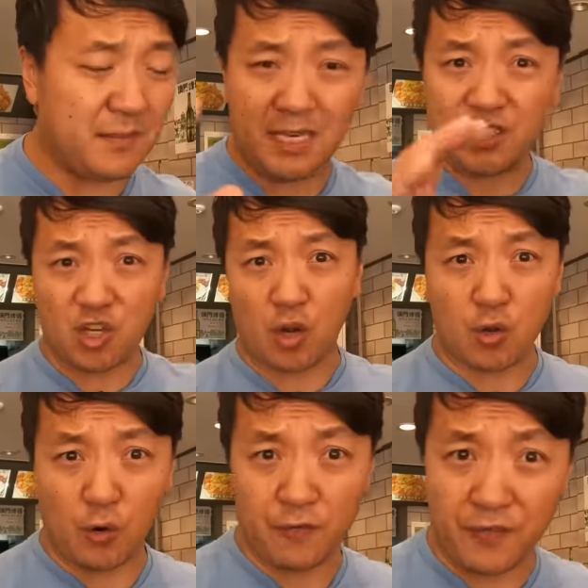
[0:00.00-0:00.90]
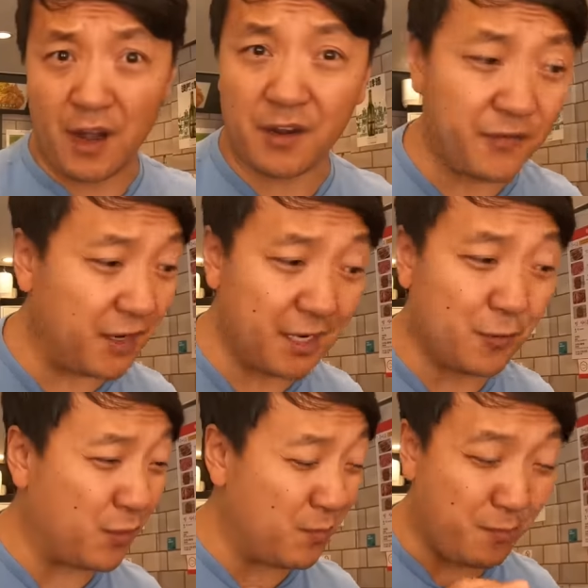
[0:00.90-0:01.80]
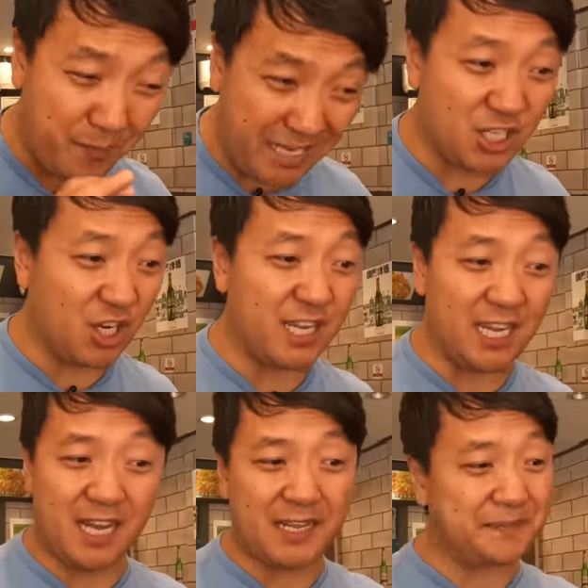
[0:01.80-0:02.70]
nice charcoal fire in front of you with meat cooking on